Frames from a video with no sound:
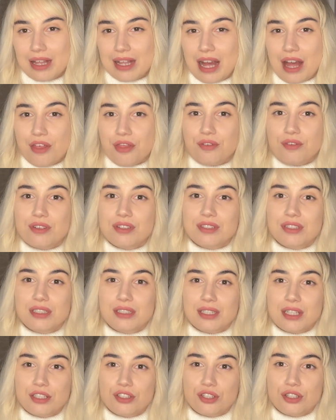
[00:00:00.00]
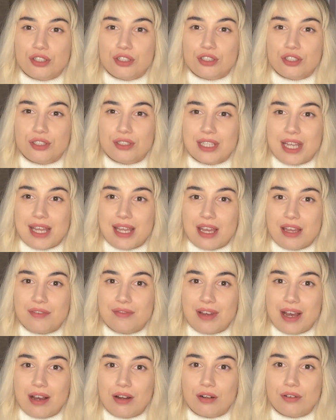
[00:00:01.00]
Catherine's decision to take
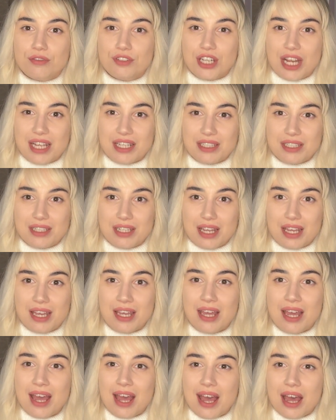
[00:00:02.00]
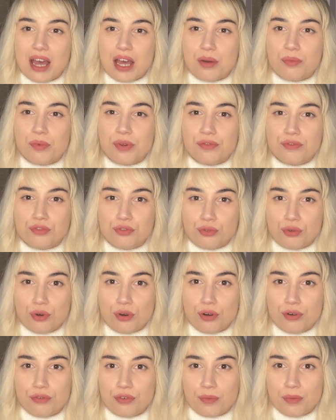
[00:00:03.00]
a vow of chastity and
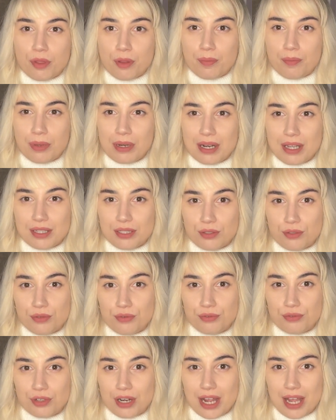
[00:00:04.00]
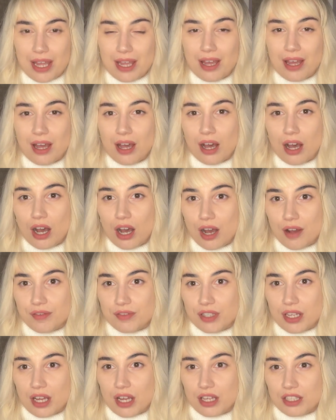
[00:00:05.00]
withdraw from the political fray
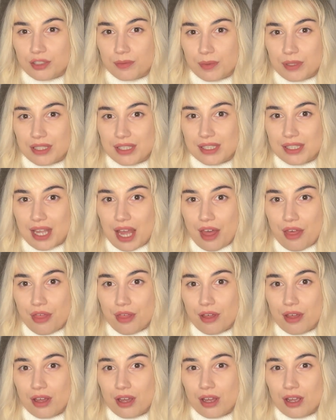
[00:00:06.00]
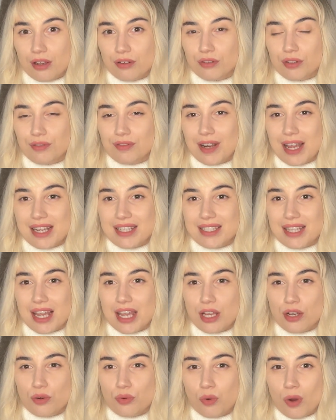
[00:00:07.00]
after her husband's death reflects
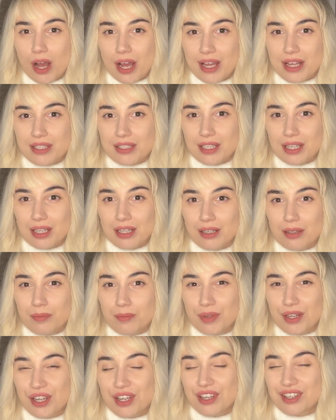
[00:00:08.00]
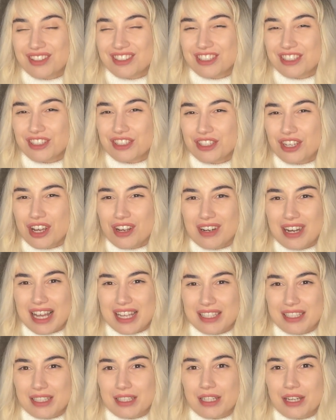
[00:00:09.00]
a quieter but no
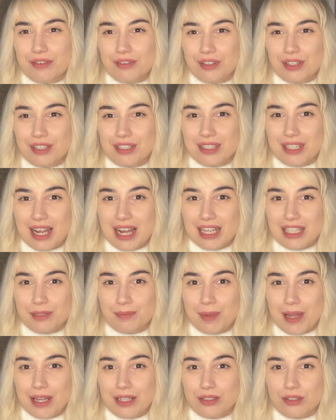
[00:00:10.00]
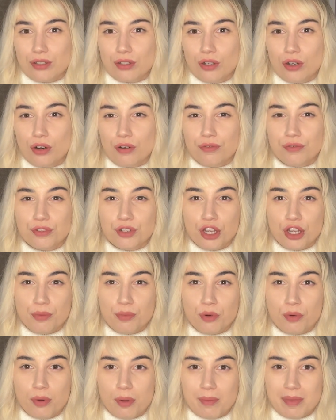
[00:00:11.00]
less significant aspect of
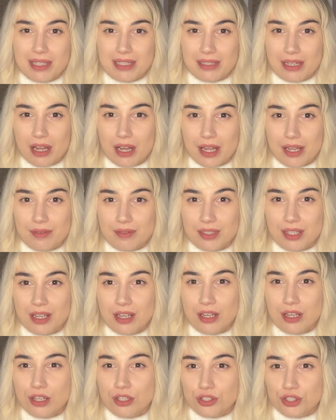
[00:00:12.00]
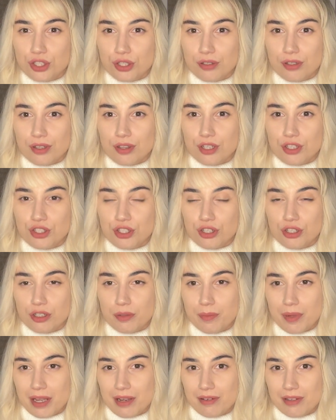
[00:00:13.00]
noble women's lives during the
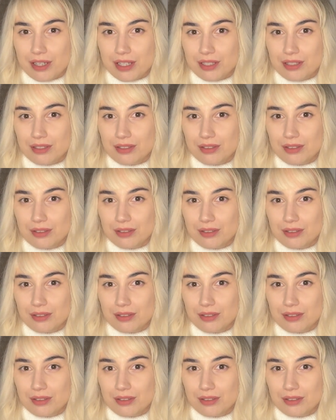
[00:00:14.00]
Tudor period.